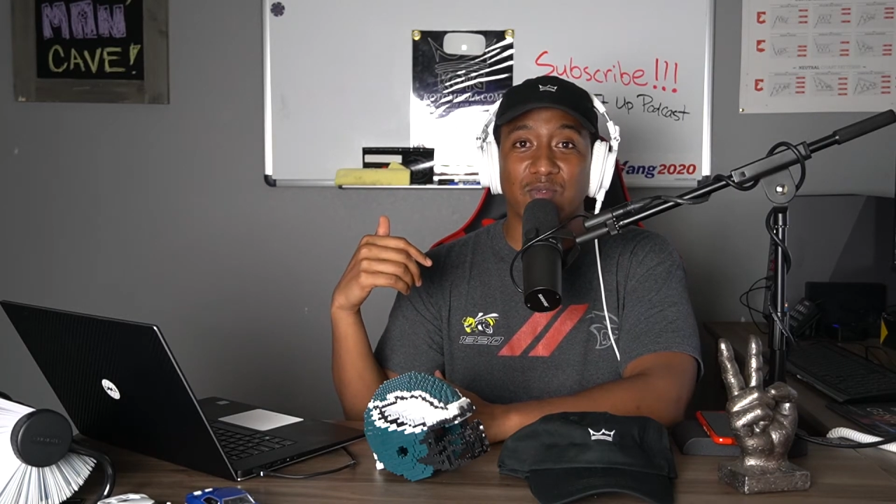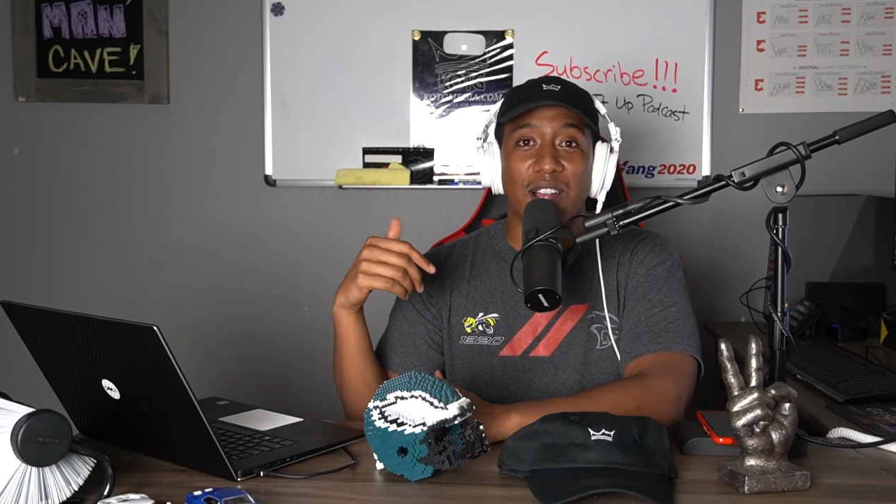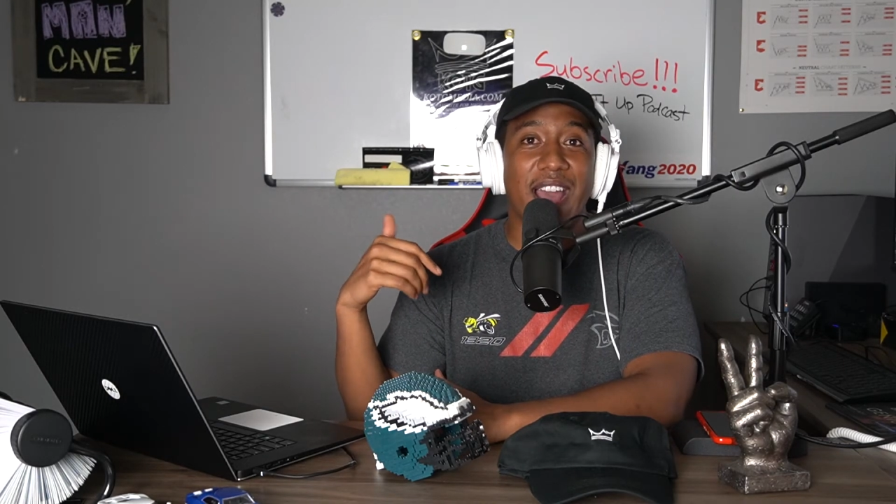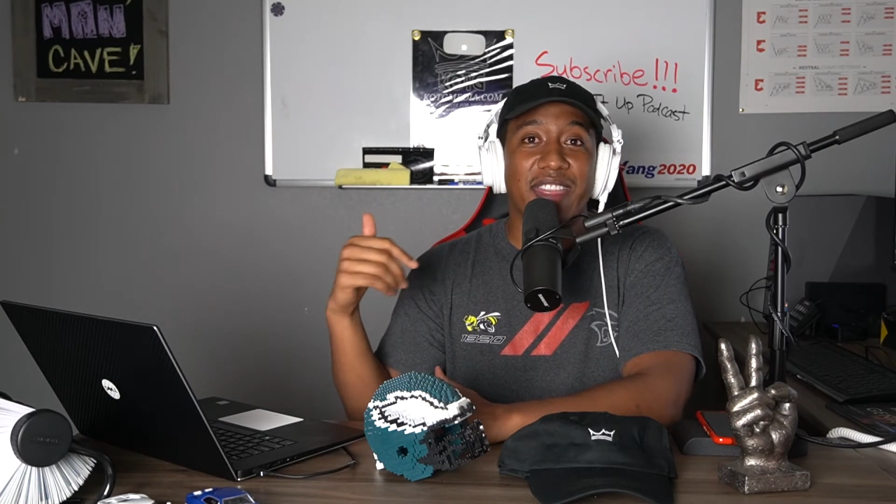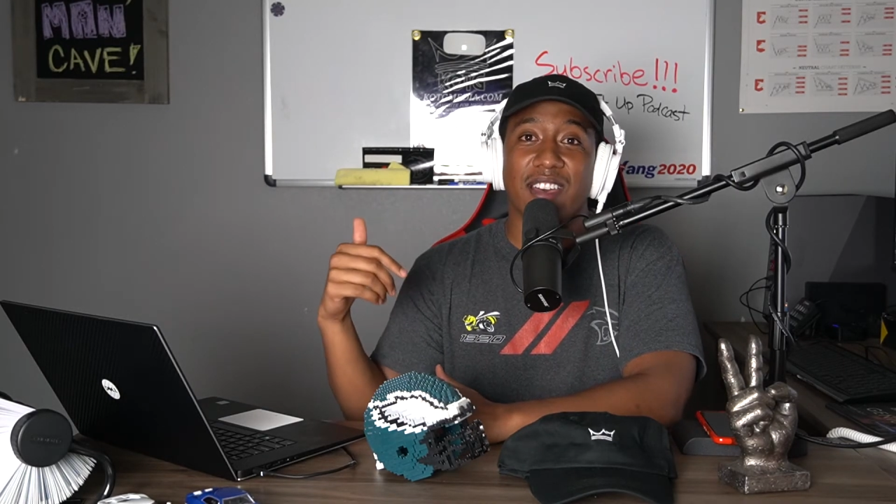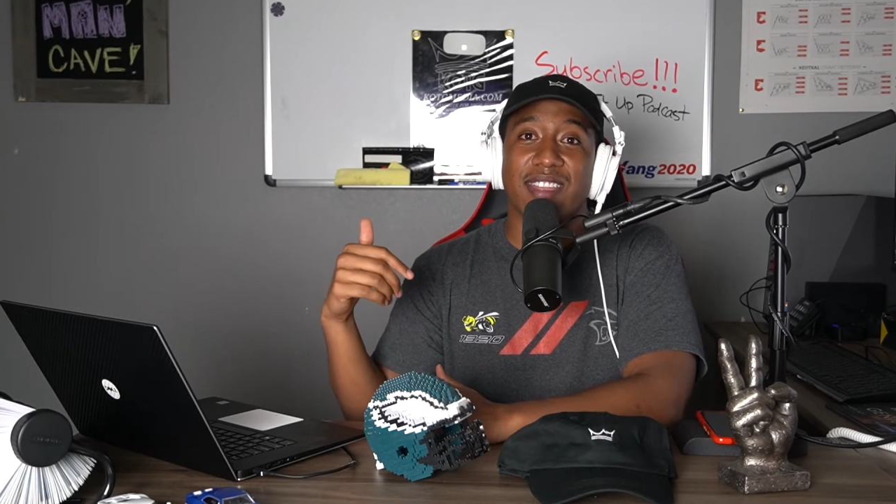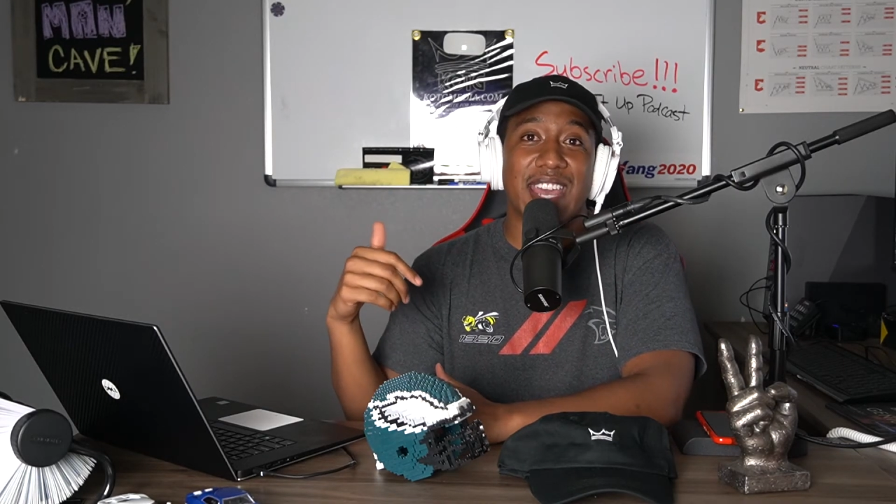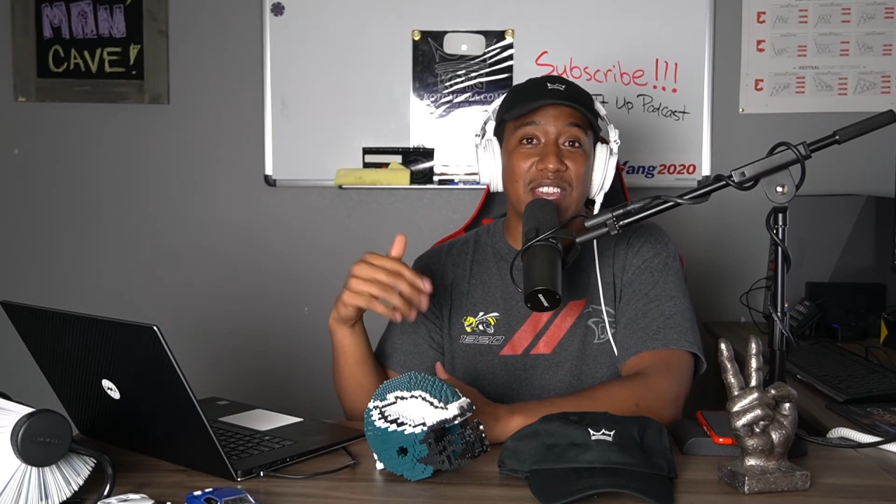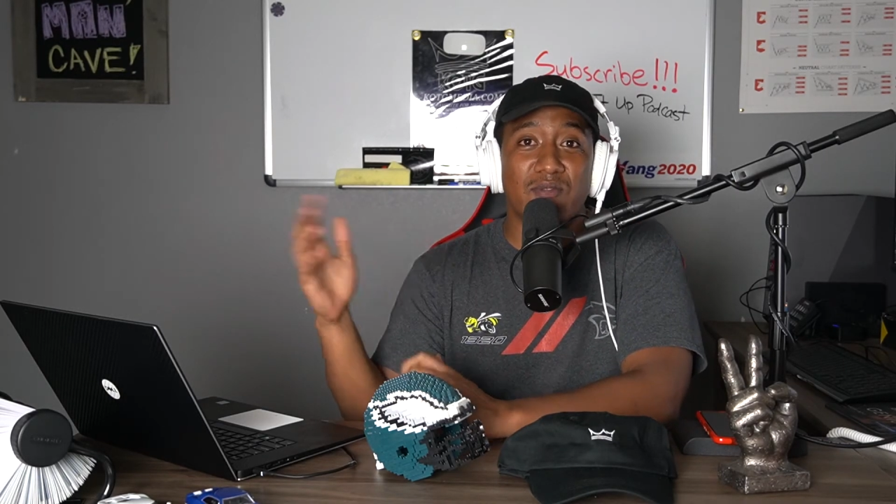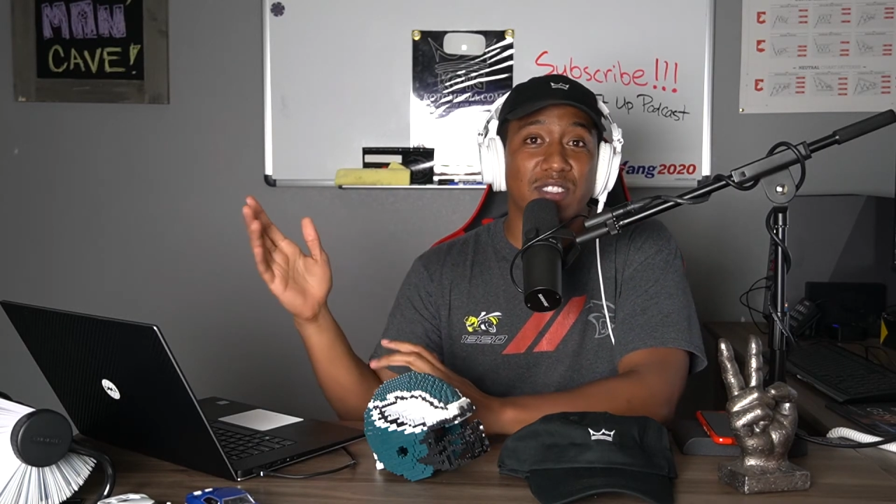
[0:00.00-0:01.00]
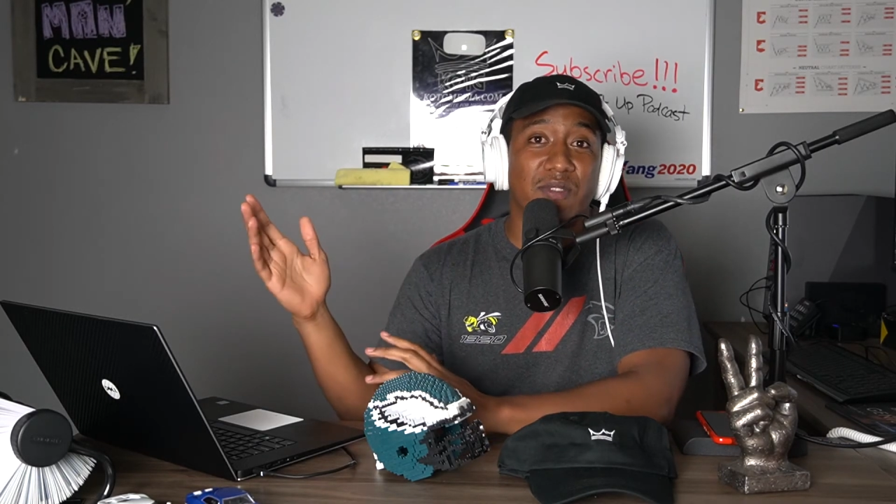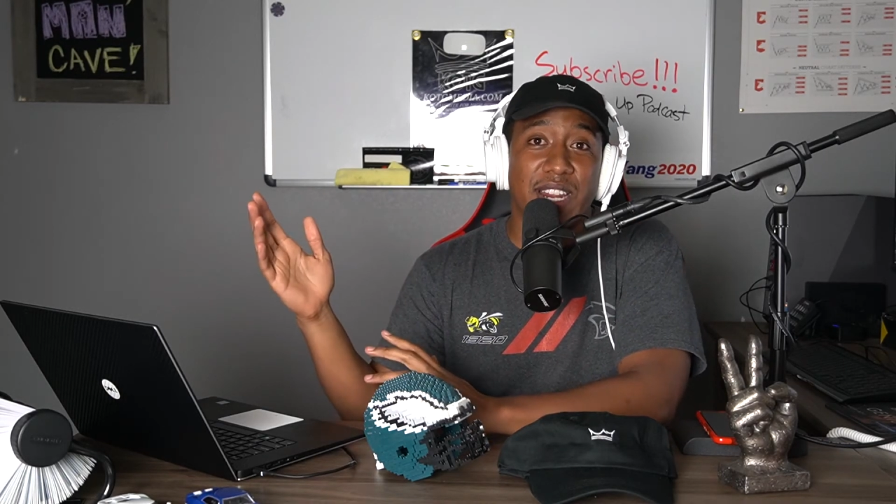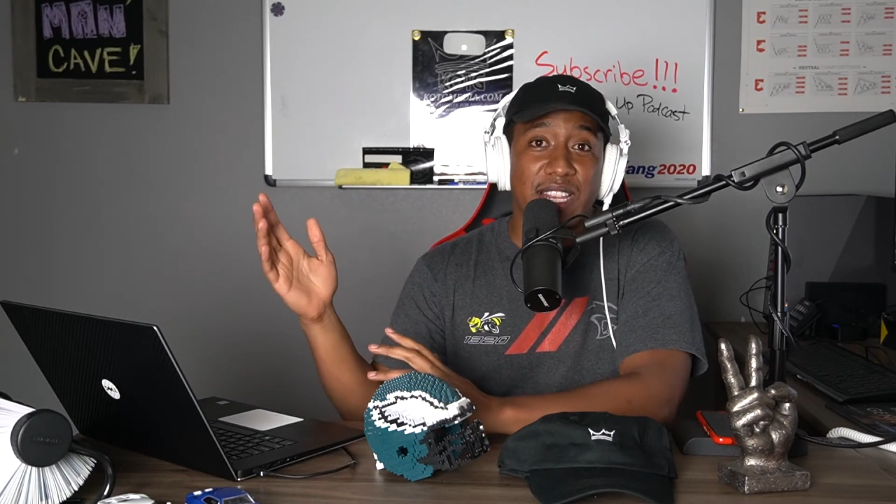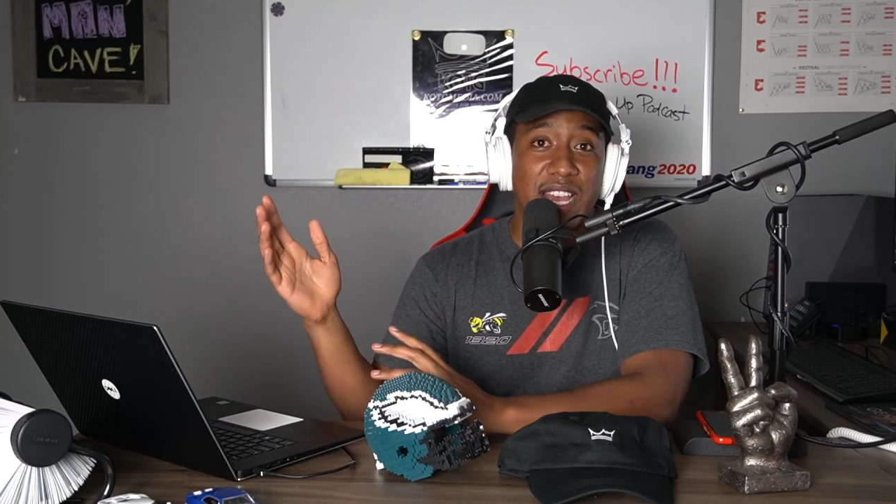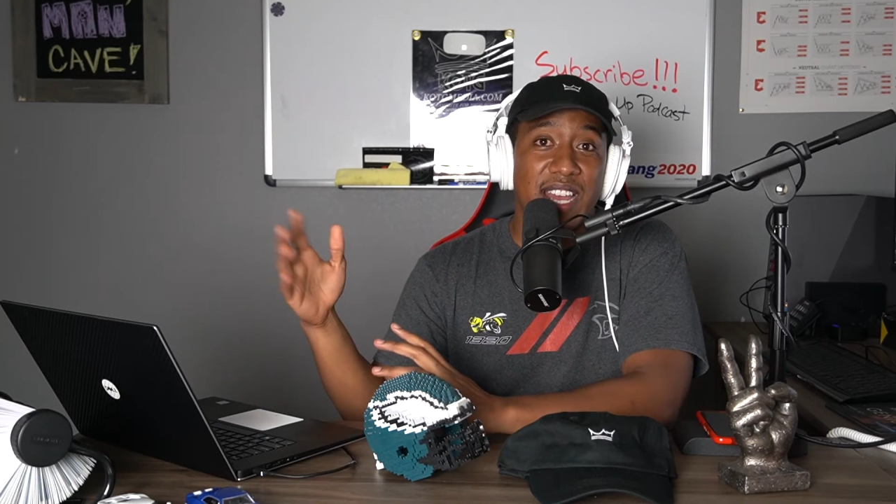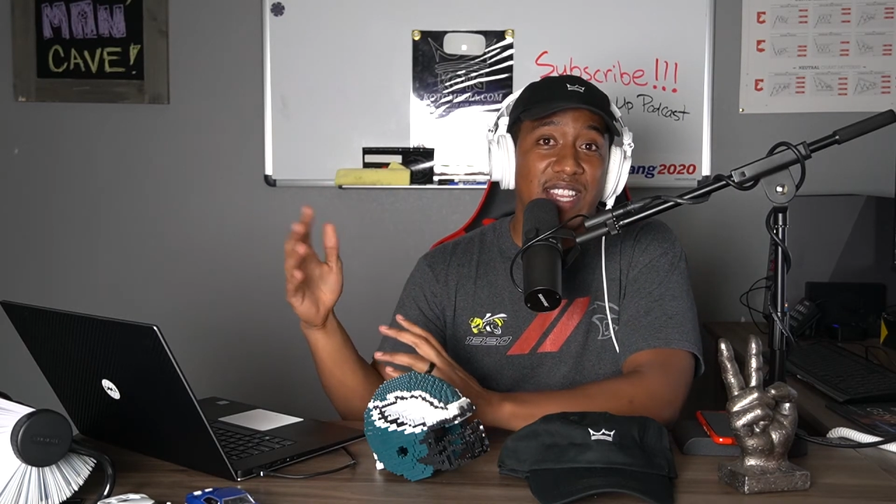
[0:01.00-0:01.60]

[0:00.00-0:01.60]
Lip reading: where I thought that he was already done.